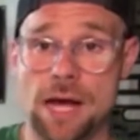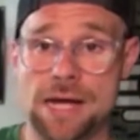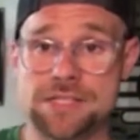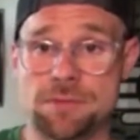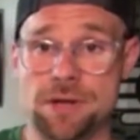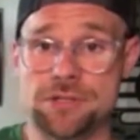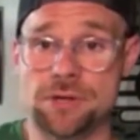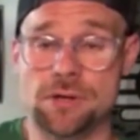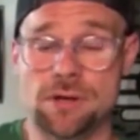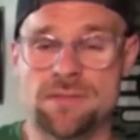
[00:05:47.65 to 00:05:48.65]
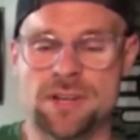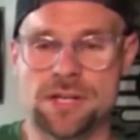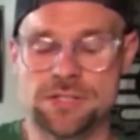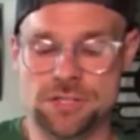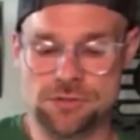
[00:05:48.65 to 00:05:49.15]
isometric or even
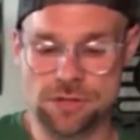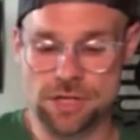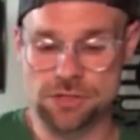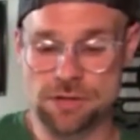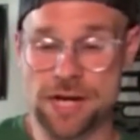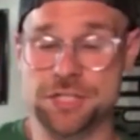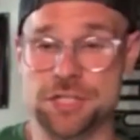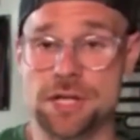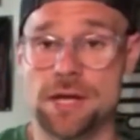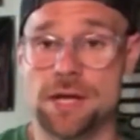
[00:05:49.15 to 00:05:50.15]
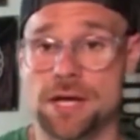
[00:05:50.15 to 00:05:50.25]
concentric contraction,